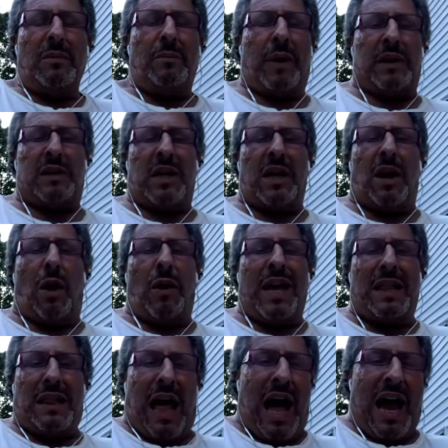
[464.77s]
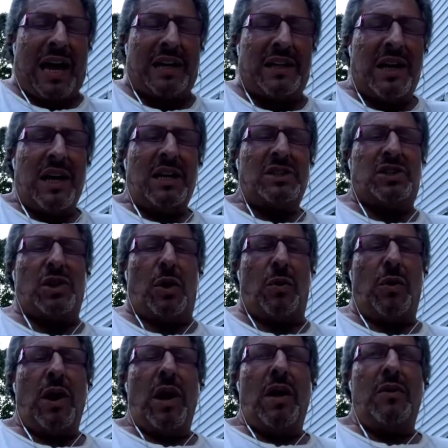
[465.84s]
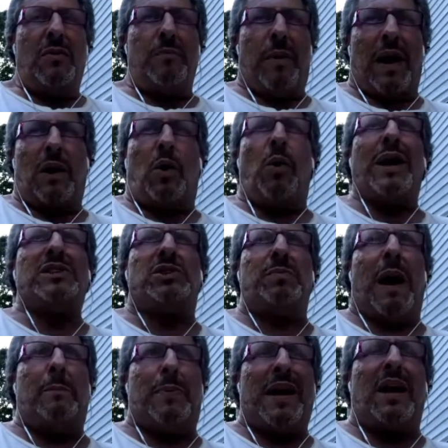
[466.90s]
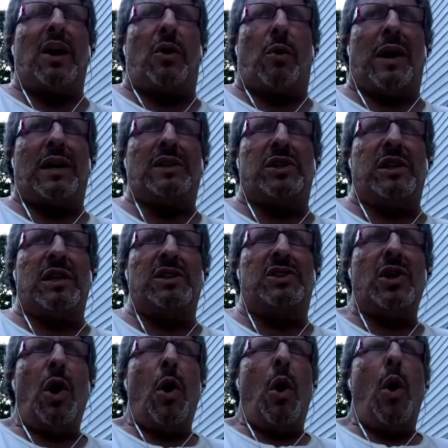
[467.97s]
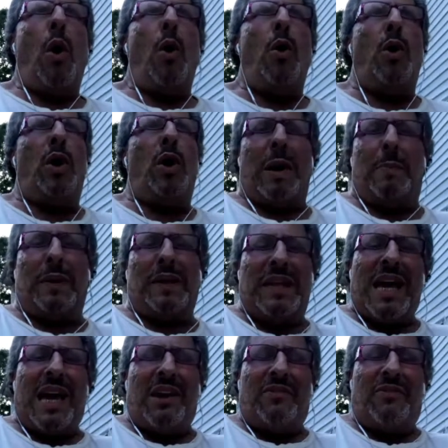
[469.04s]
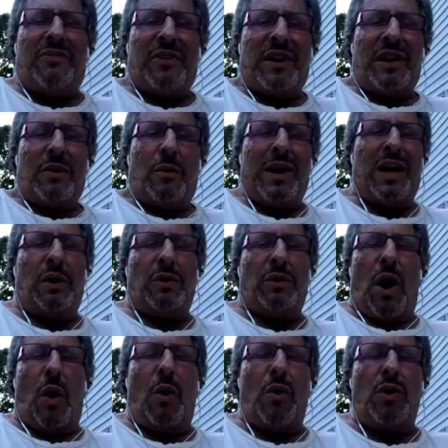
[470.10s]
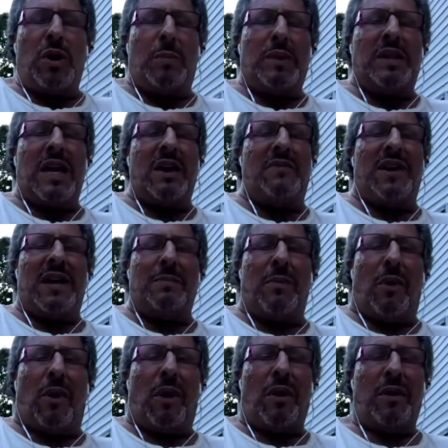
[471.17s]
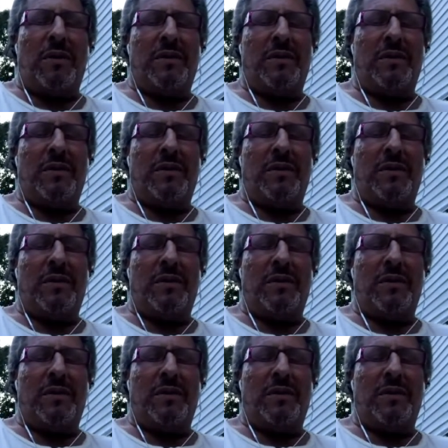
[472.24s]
But, he lied. So my bigger question is, who do we believe? We don't know who to believe anymore.